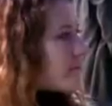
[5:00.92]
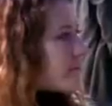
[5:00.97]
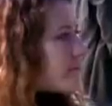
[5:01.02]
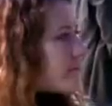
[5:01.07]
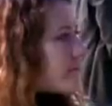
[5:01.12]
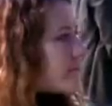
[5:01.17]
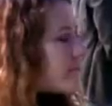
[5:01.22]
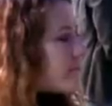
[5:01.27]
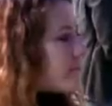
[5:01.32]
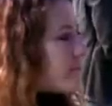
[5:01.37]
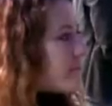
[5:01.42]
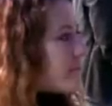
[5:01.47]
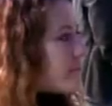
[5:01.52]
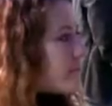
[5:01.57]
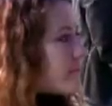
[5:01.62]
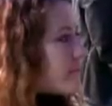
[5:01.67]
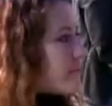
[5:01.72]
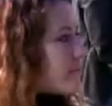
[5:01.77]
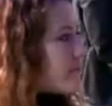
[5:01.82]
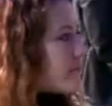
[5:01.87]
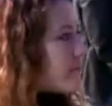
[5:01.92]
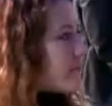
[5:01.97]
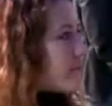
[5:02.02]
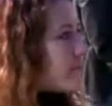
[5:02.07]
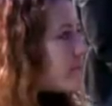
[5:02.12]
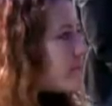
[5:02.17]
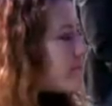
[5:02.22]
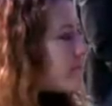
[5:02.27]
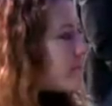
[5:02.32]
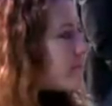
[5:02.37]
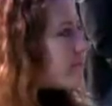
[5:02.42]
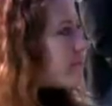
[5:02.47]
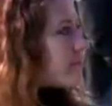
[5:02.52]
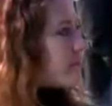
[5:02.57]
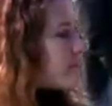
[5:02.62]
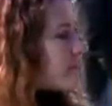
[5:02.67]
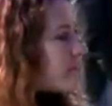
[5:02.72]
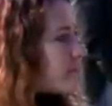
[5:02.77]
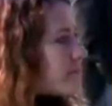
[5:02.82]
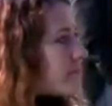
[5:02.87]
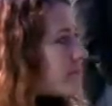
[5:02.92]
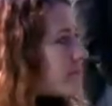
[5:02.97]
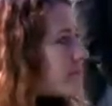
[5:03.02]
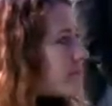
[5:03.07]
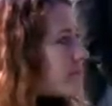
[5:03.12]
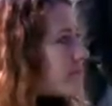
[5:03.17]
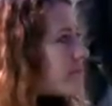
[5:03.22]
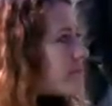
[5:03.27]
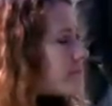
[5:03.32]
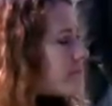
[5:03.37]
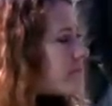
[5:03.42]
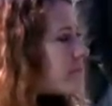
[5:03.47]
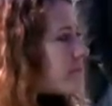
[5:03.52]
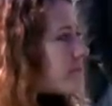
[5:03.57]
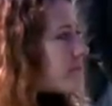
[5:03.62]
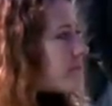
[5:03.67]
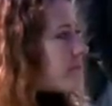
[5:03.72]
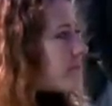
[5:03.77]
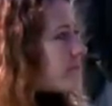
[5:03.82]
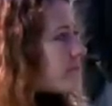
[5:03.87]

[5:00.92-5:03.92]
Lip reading: The person shown says nothing.